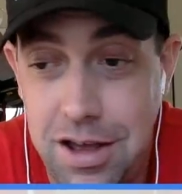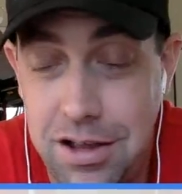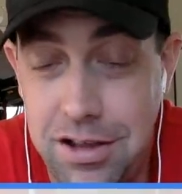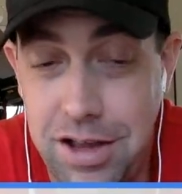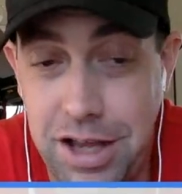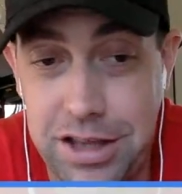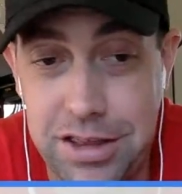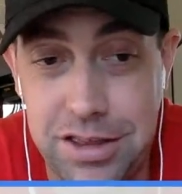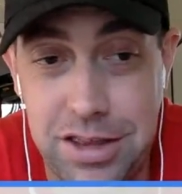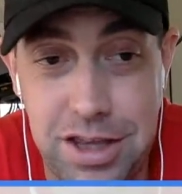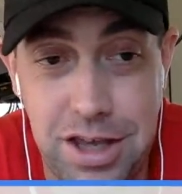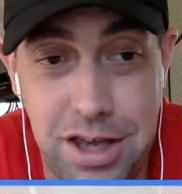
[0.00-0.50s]

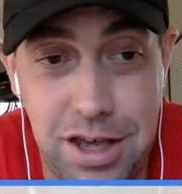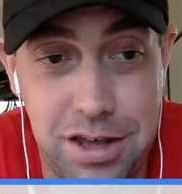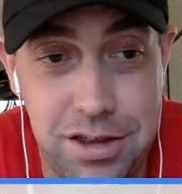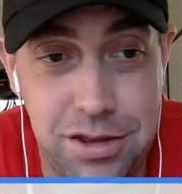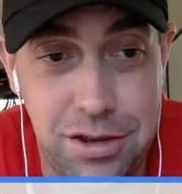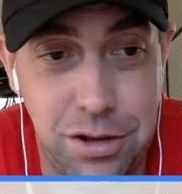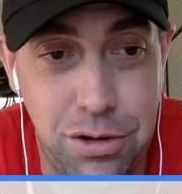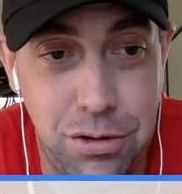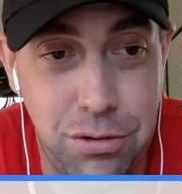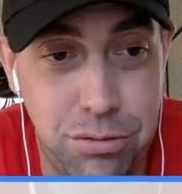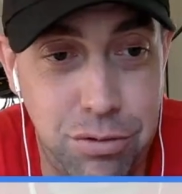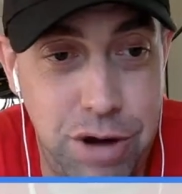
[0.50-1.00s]

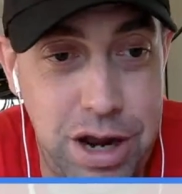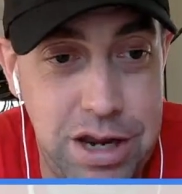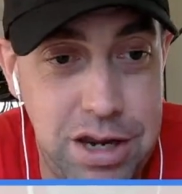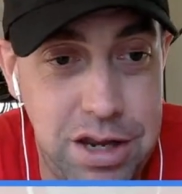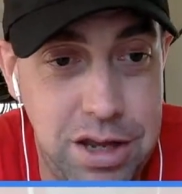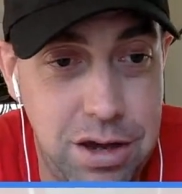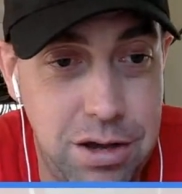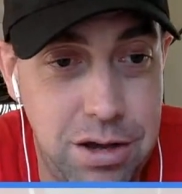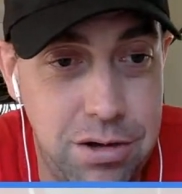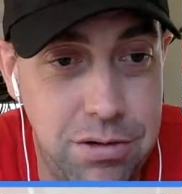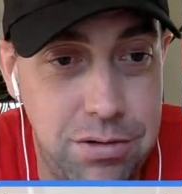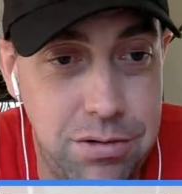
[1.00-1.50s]
little
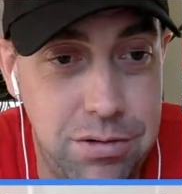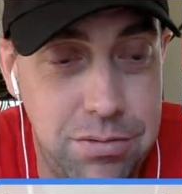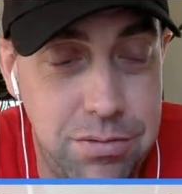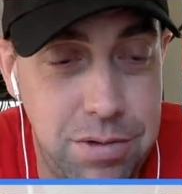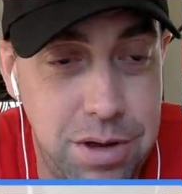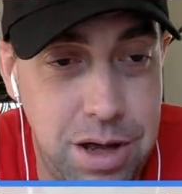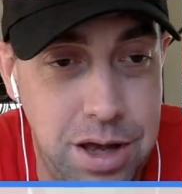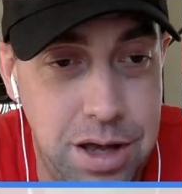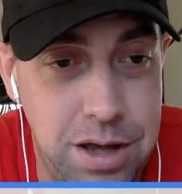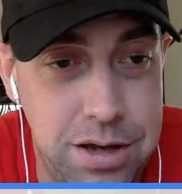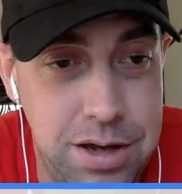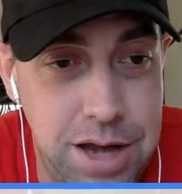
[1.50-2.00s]
radio
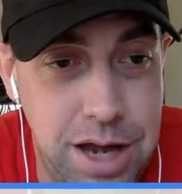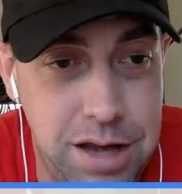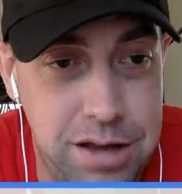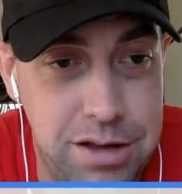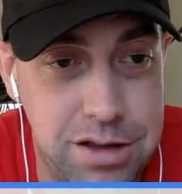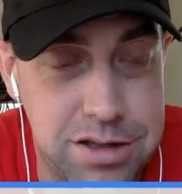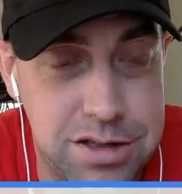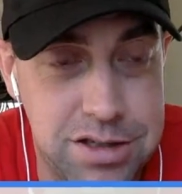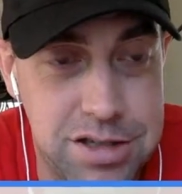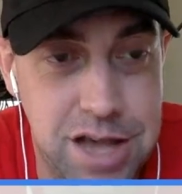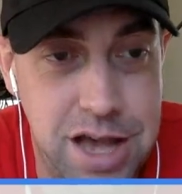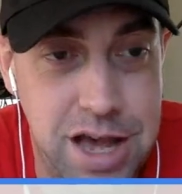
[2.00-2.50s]

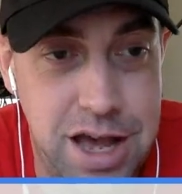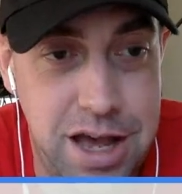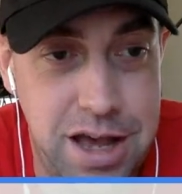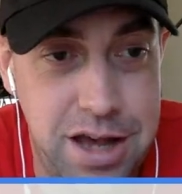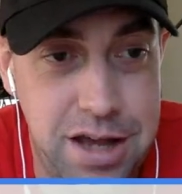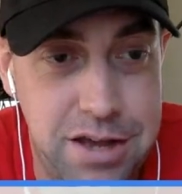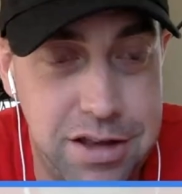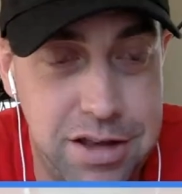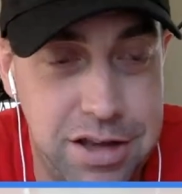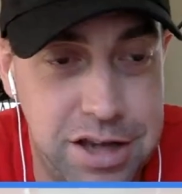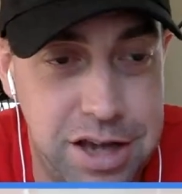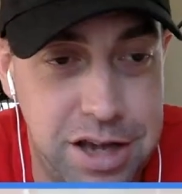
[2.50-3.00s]
necklace guy.
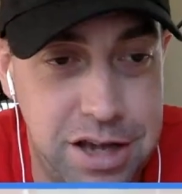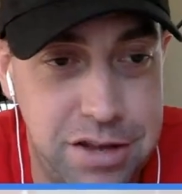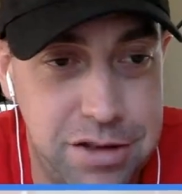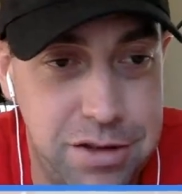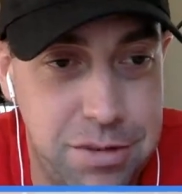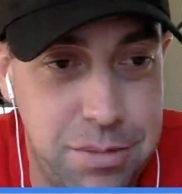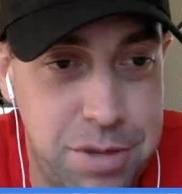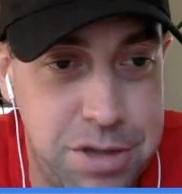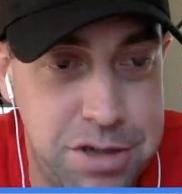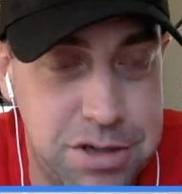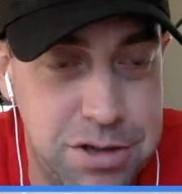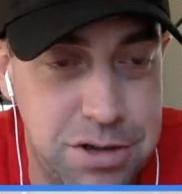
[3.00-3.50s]
I got
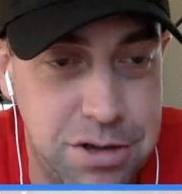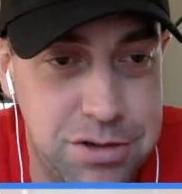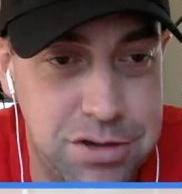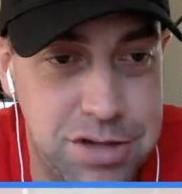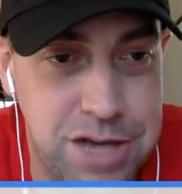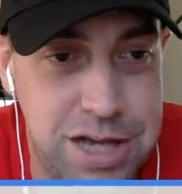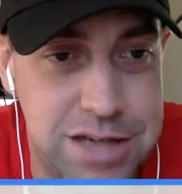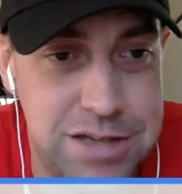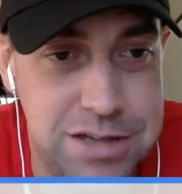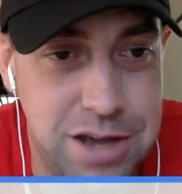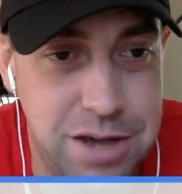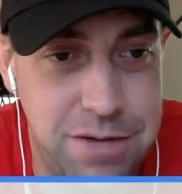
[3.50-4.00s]
a bunch of those
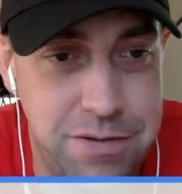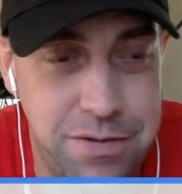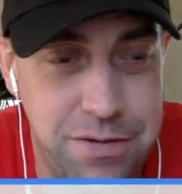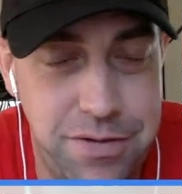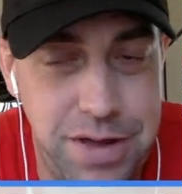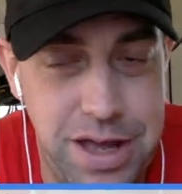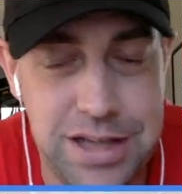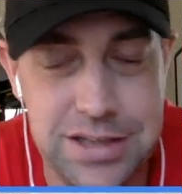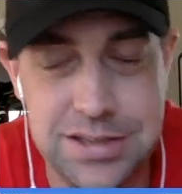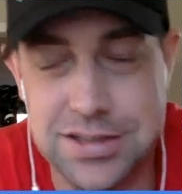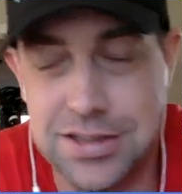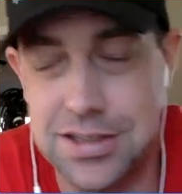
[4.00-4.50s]
guys off of
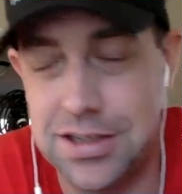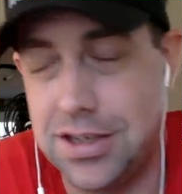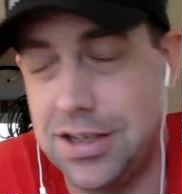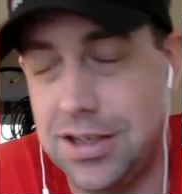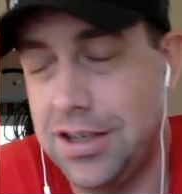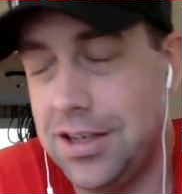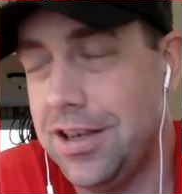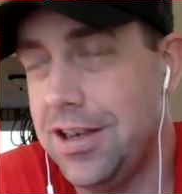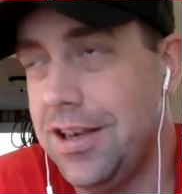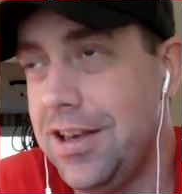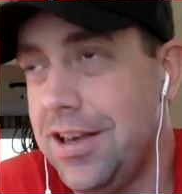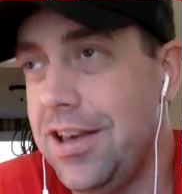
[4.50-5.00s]

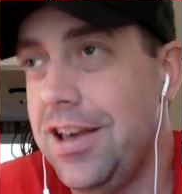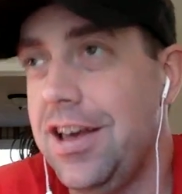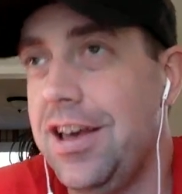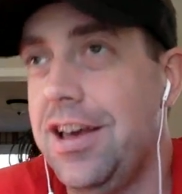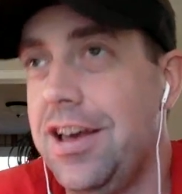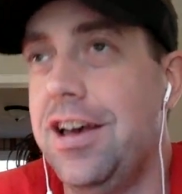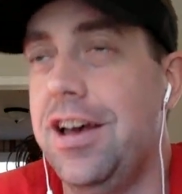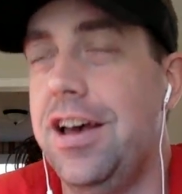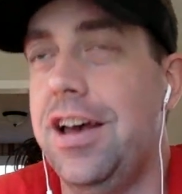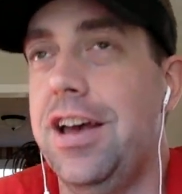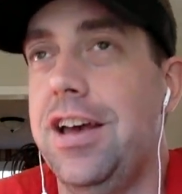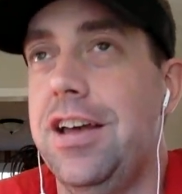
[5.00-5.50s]
Etsy,
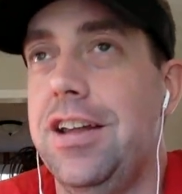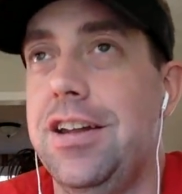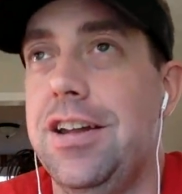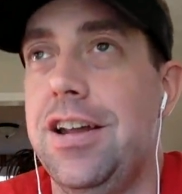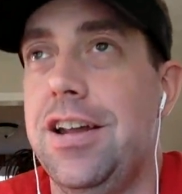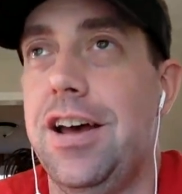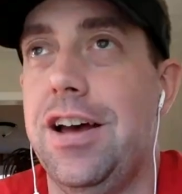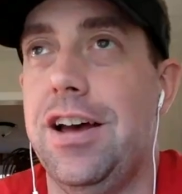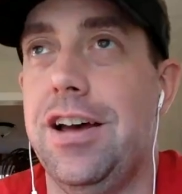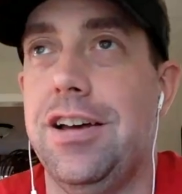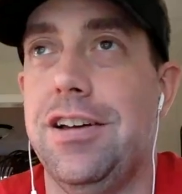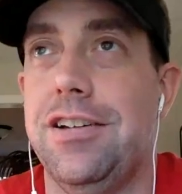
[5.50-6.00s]
and
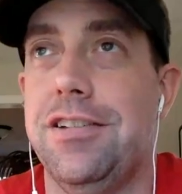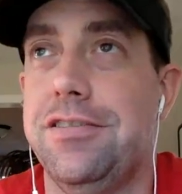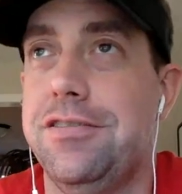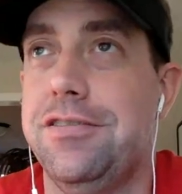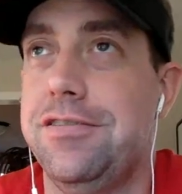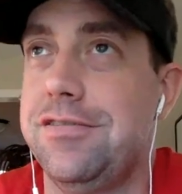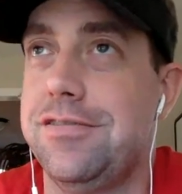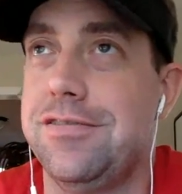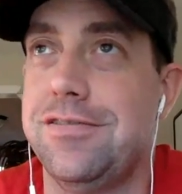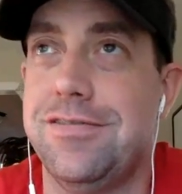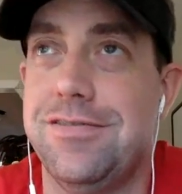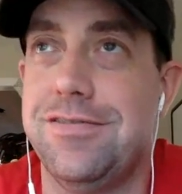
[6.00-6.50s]

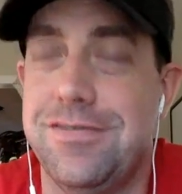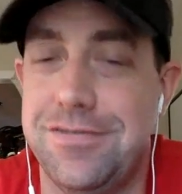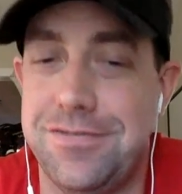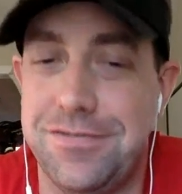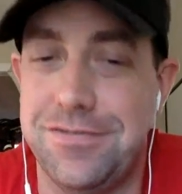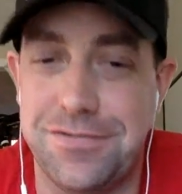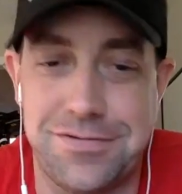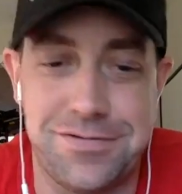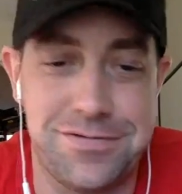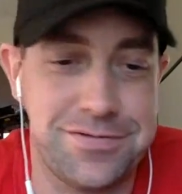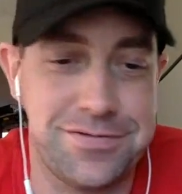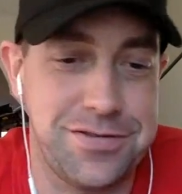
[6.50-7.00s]

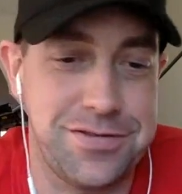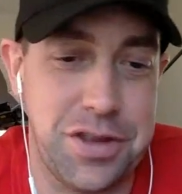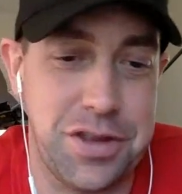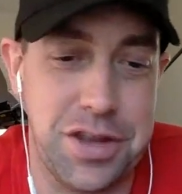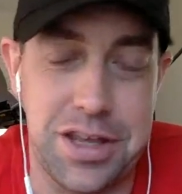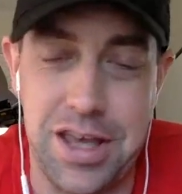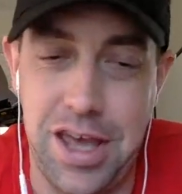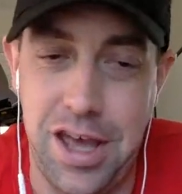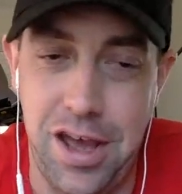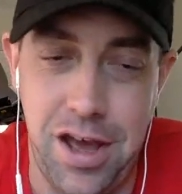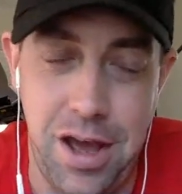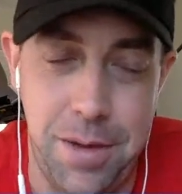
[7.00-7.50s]

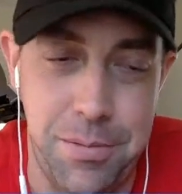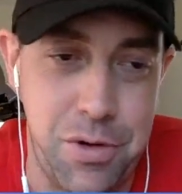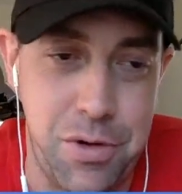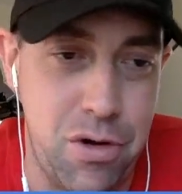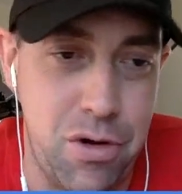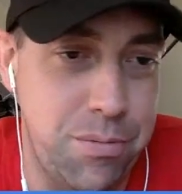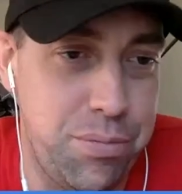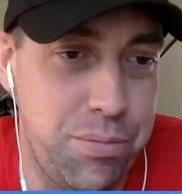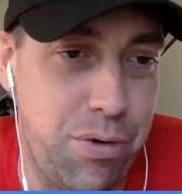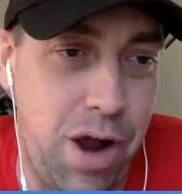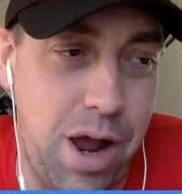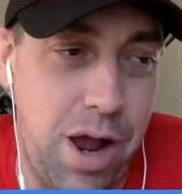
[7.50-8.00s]
I'm
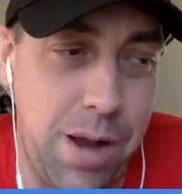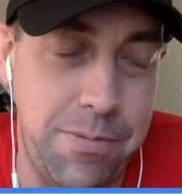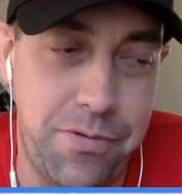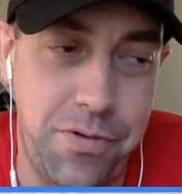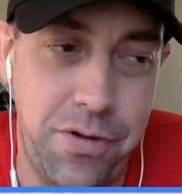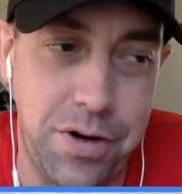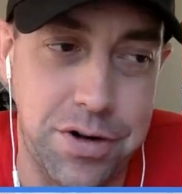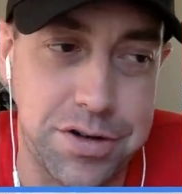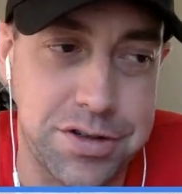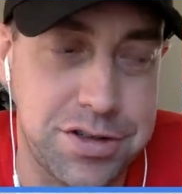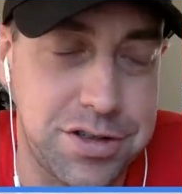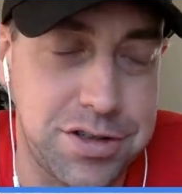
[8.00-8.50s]
going Prime
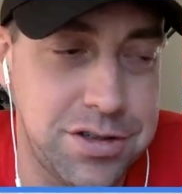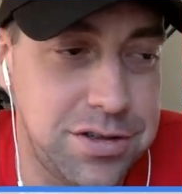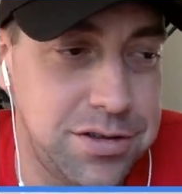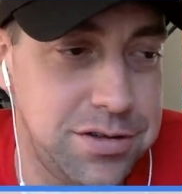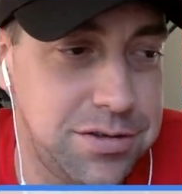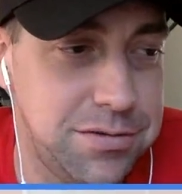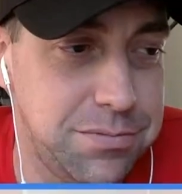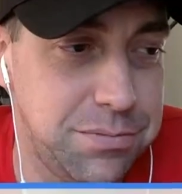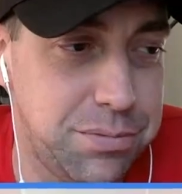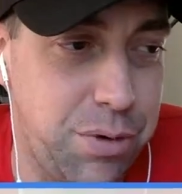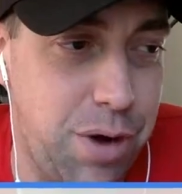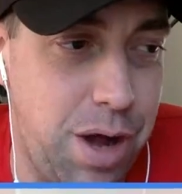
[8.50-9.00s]
first,
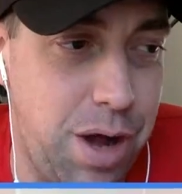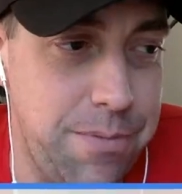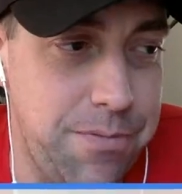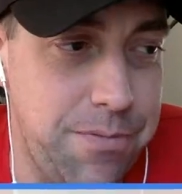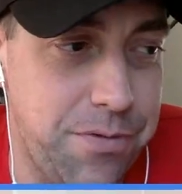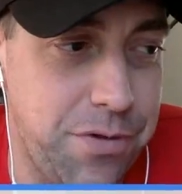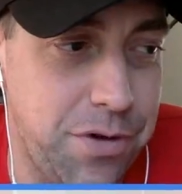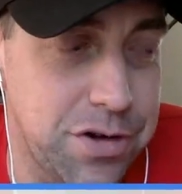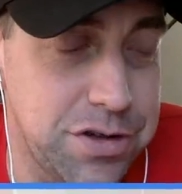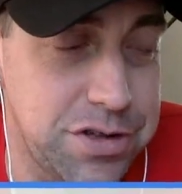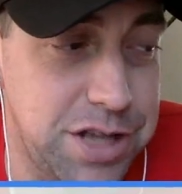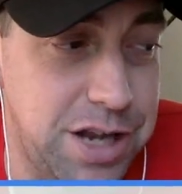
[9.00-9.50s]

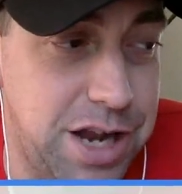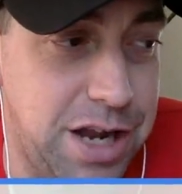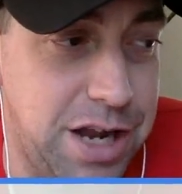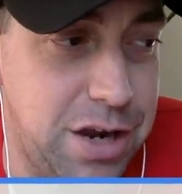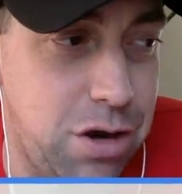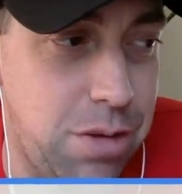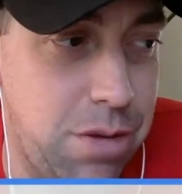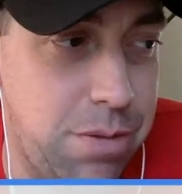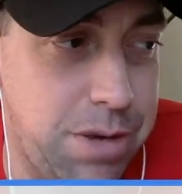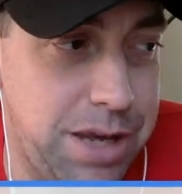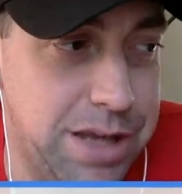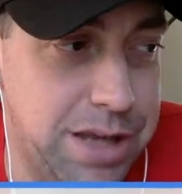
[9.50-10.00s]
and I
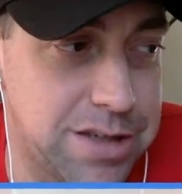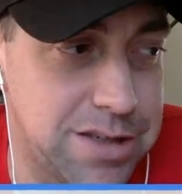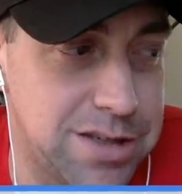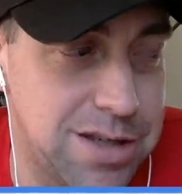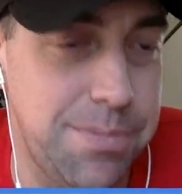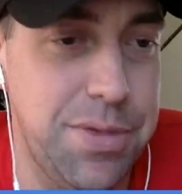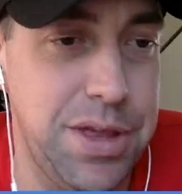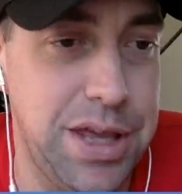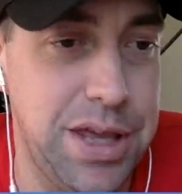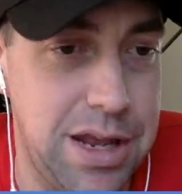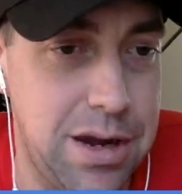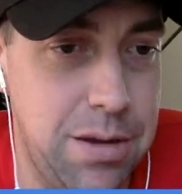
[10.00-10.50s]
know I'm going to get
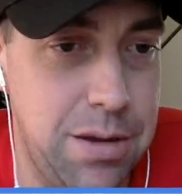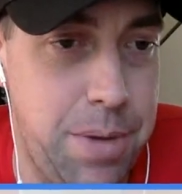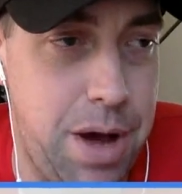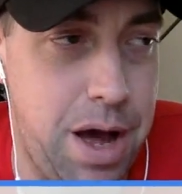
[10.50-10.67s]
something in a